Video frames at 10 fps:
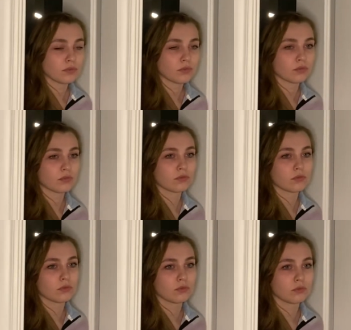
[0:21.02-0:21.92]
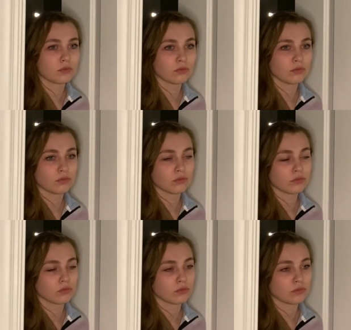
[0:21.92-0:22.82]

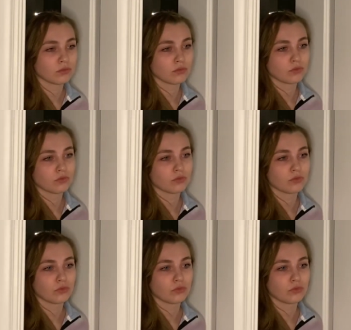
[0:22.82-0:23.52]
Nothing is said.